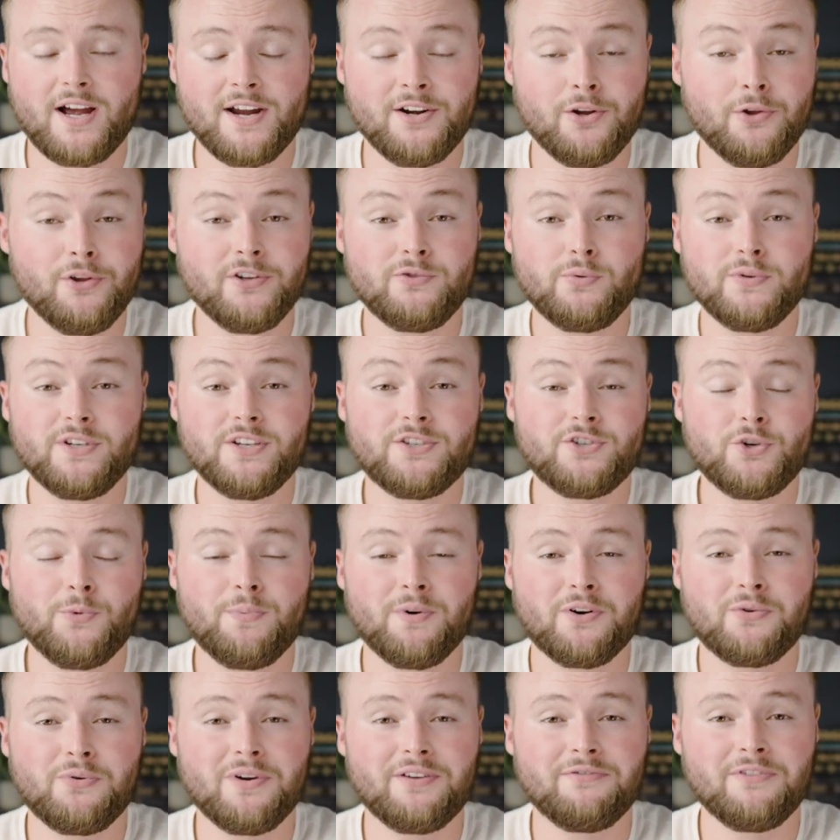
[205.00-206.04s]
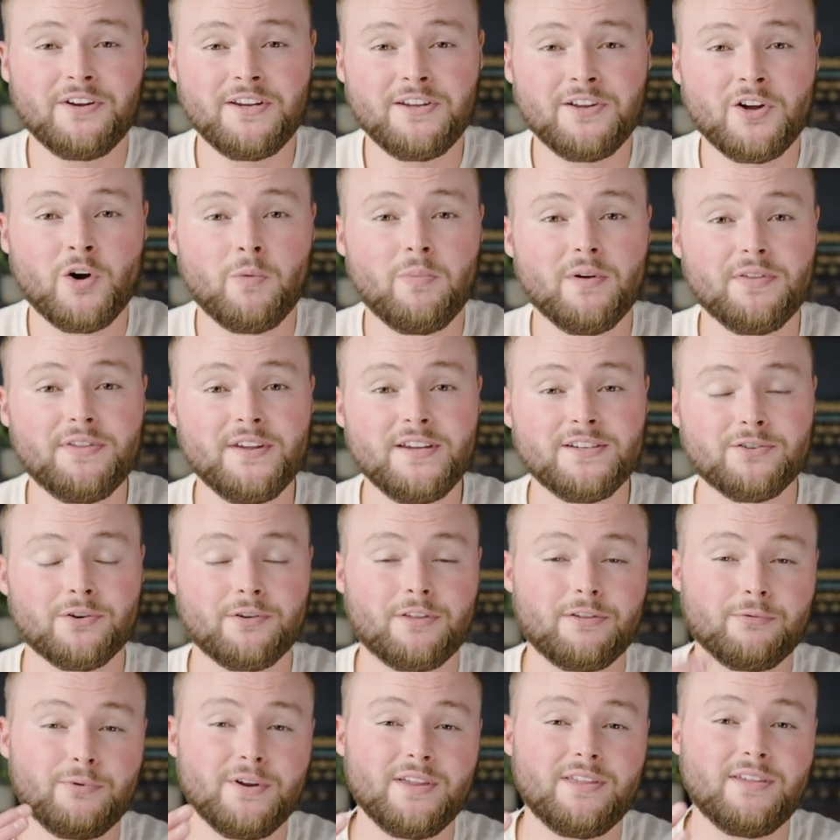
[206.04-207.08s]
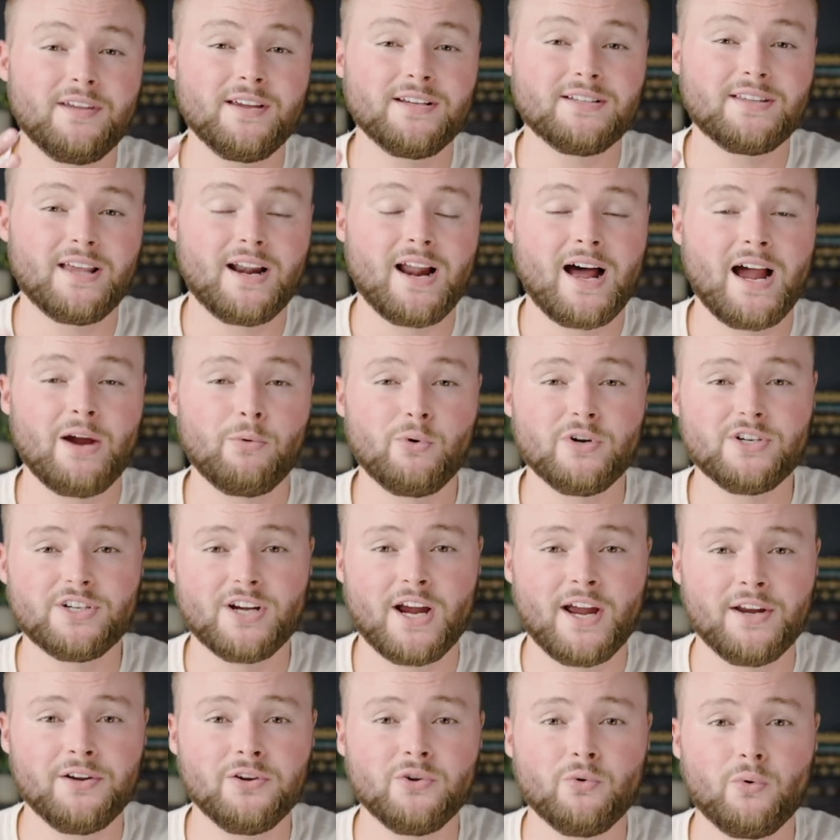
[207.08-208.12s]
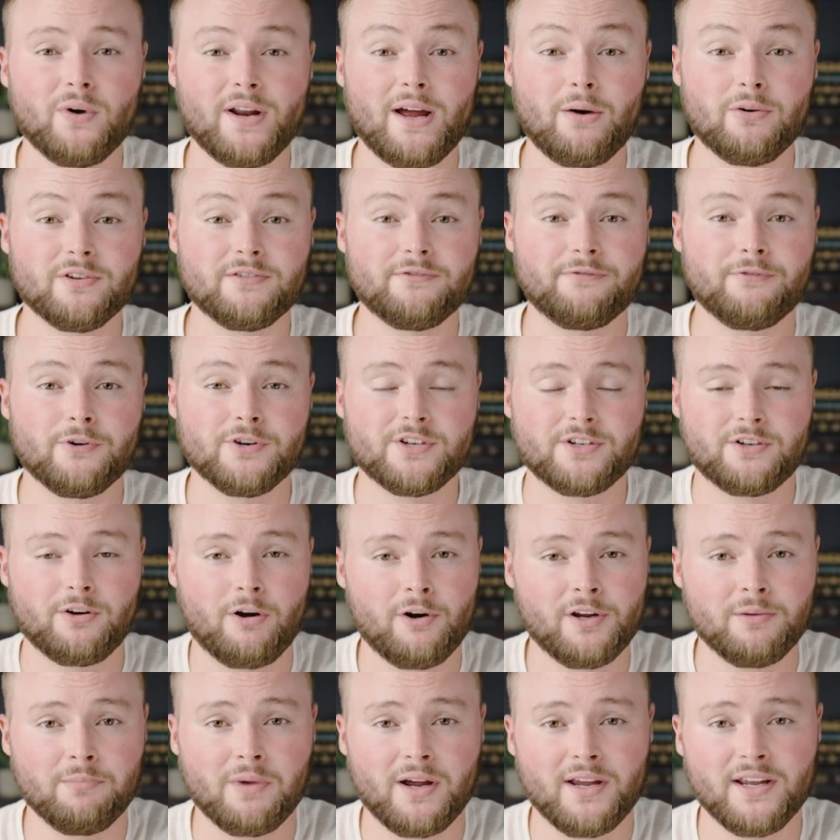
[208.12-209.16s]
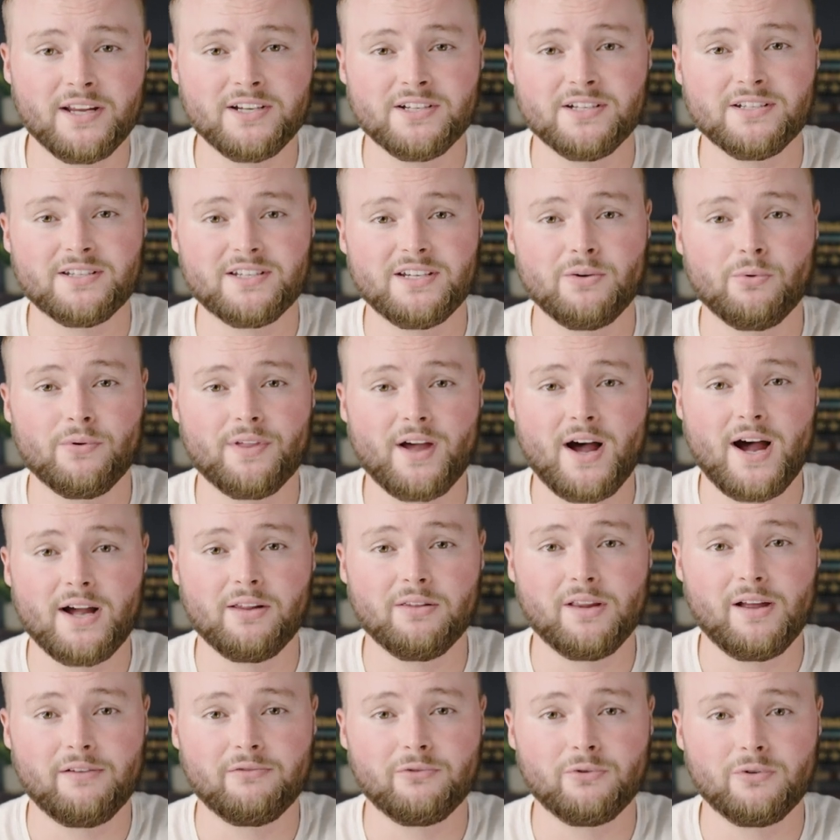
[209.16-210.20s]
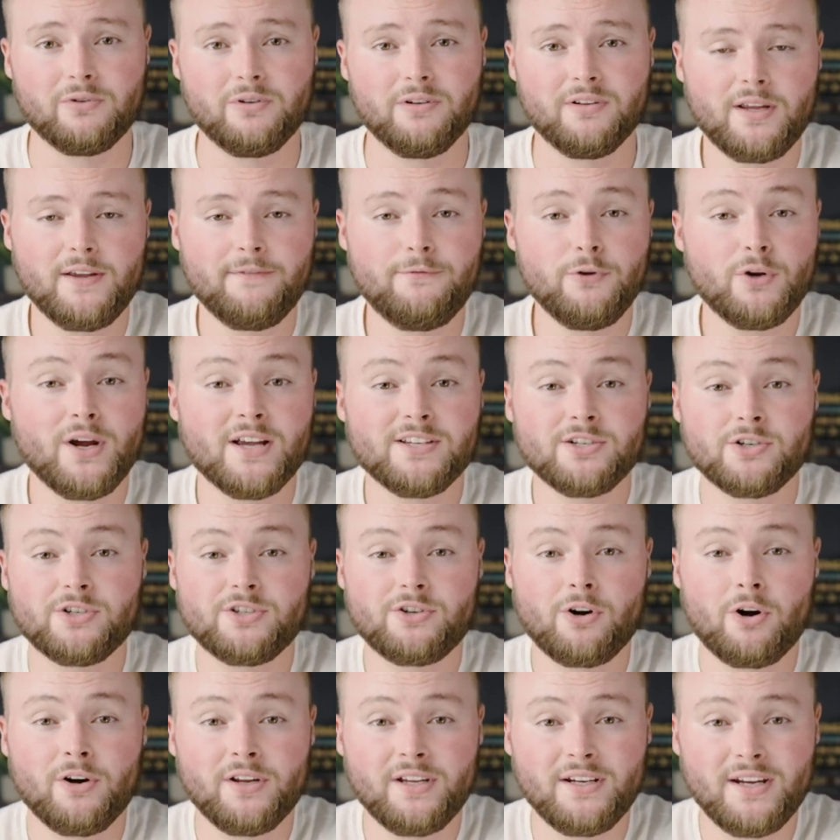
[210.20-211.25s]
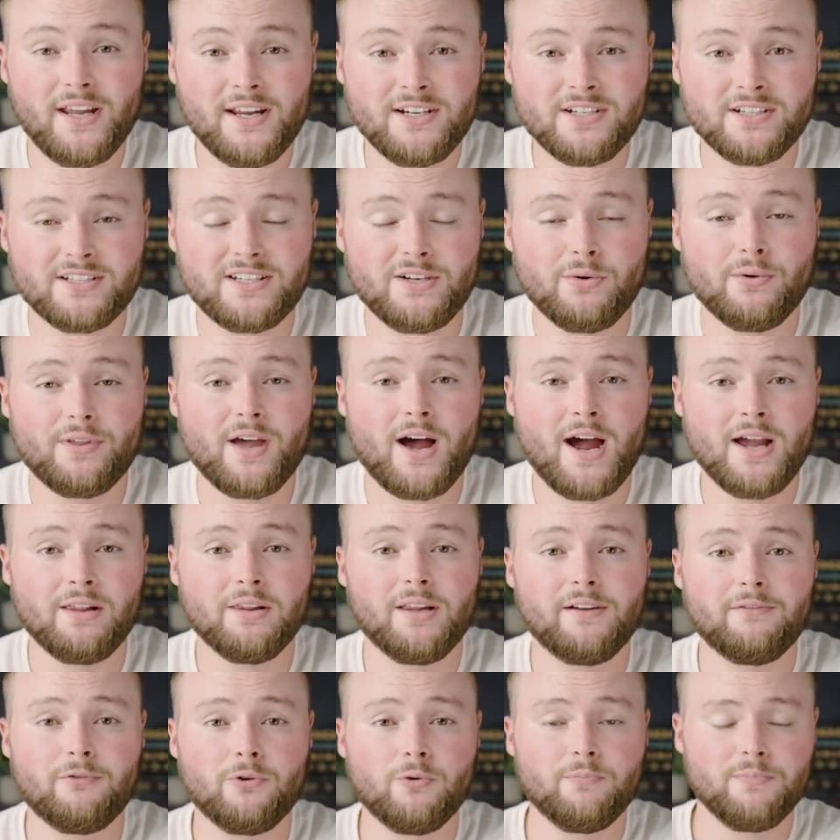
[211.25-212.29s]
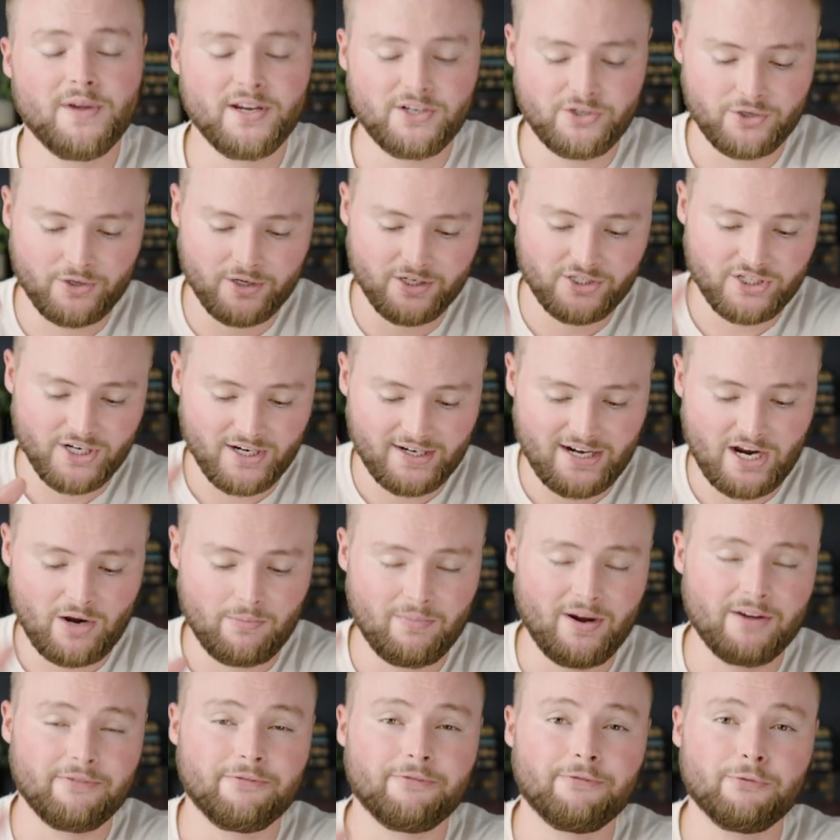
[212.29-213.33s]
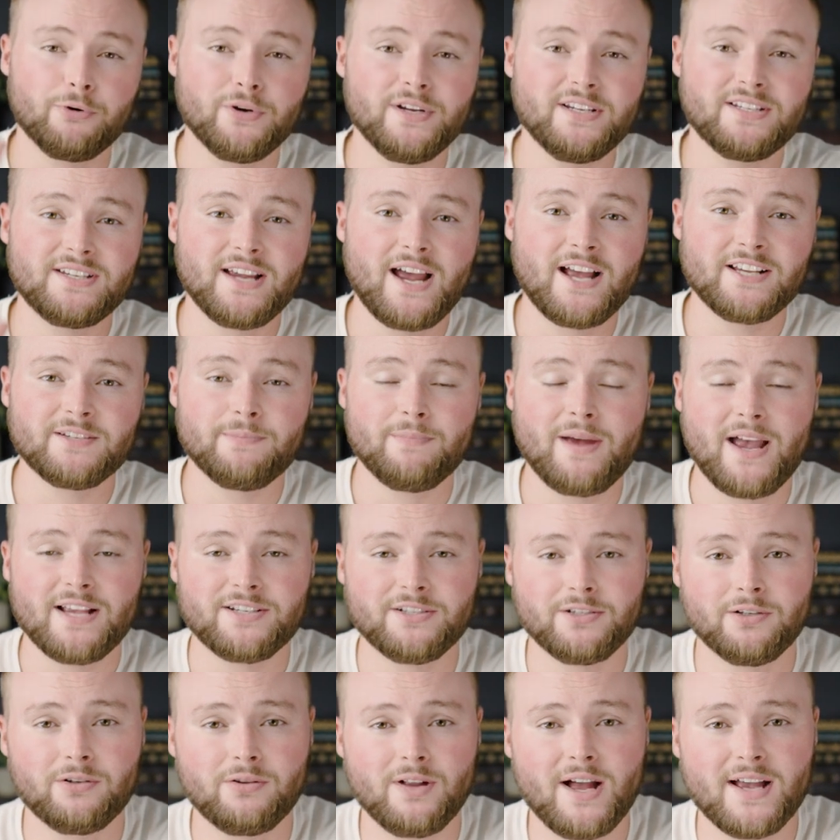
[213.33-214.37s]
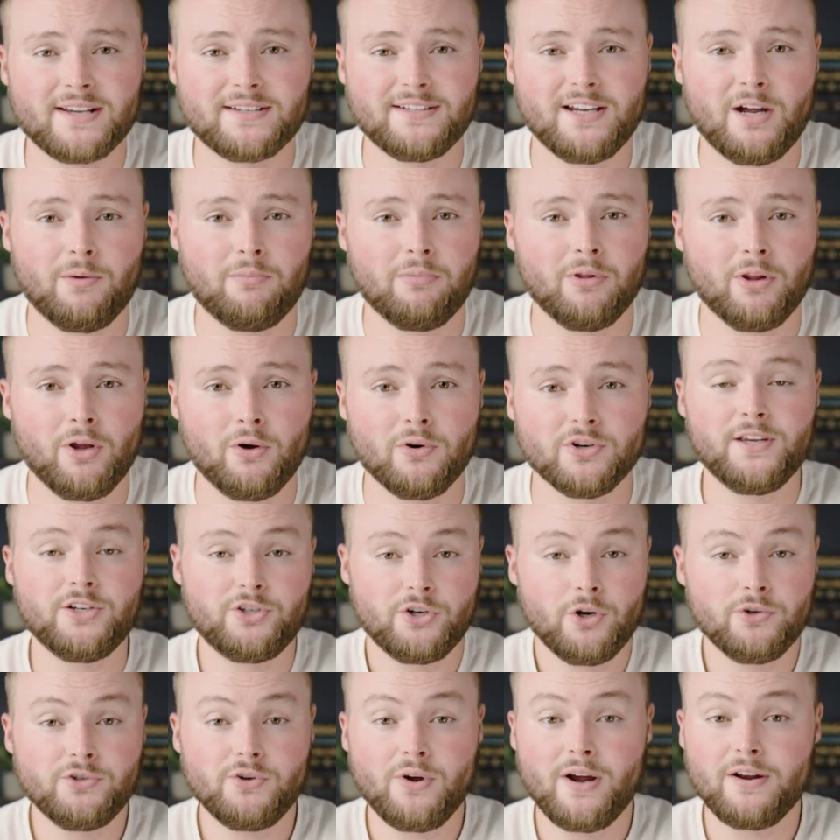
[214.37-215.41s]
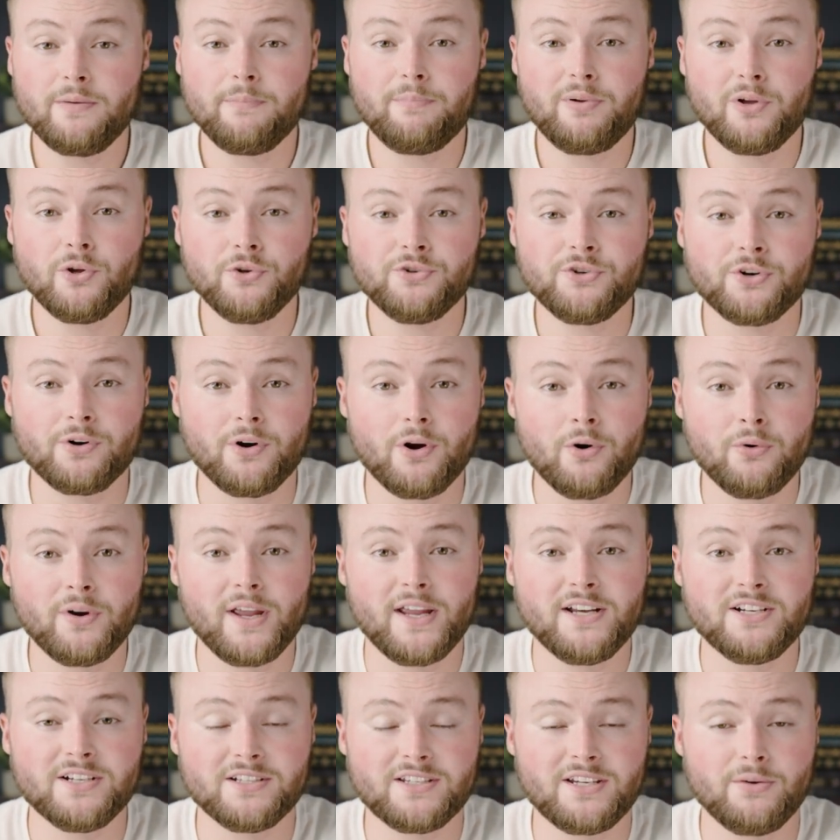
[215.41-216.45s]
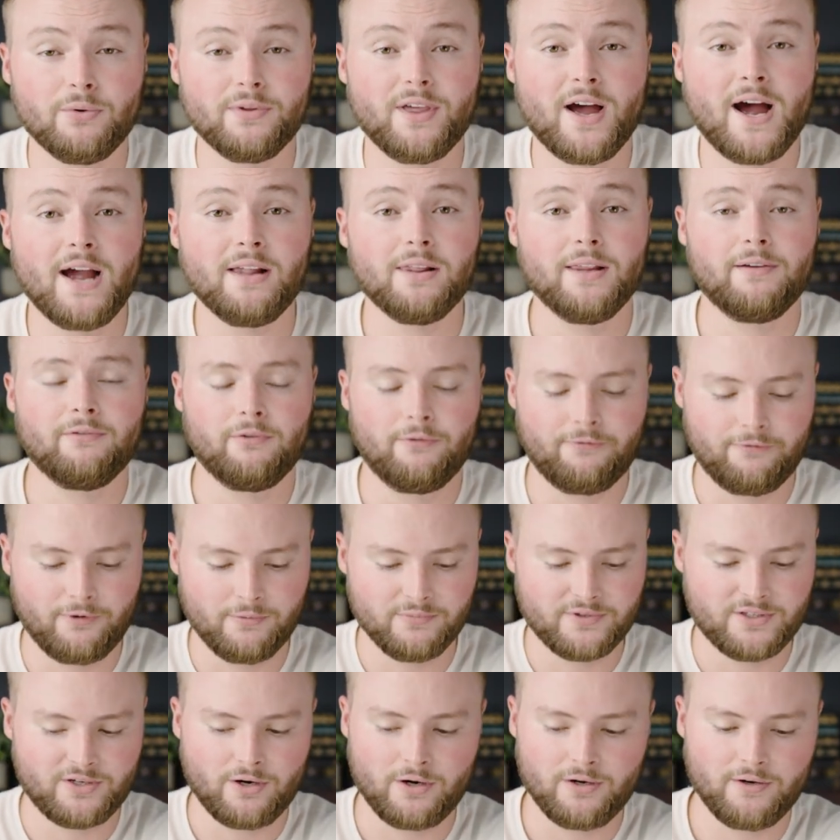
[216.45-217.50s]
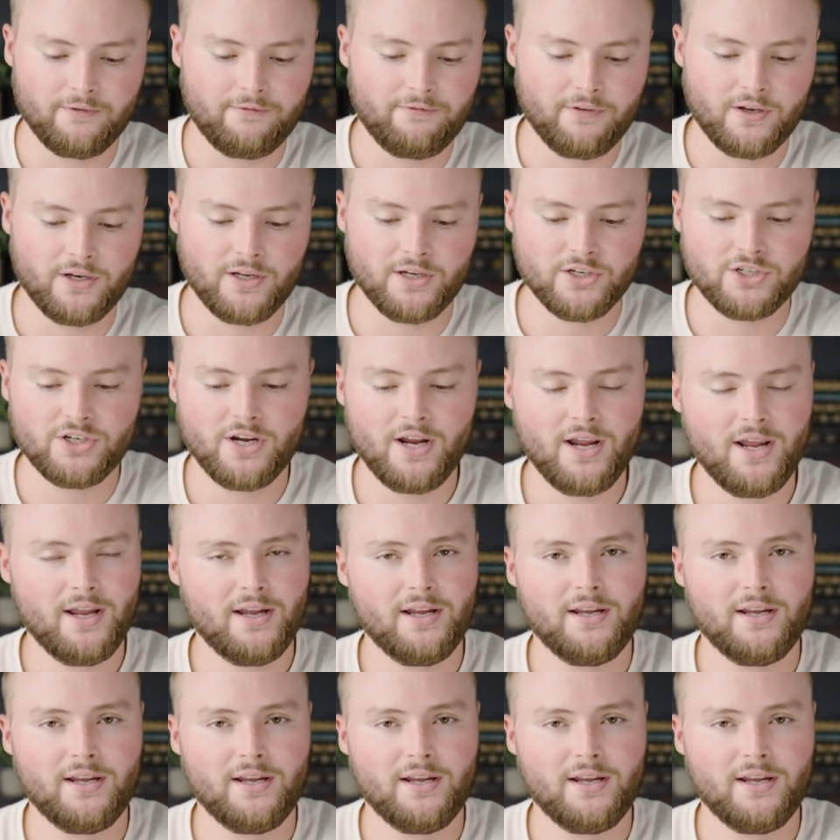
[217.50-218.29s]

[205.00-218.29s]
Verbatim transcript: I know this was a super quick video, but these are three things that I wish I knew when I was first starting my agency with high level. If you guys are starting an agency with high level, make sure to check out my free SaaS masterclass down below. It shows you how to build your own agency with high level from start to finish.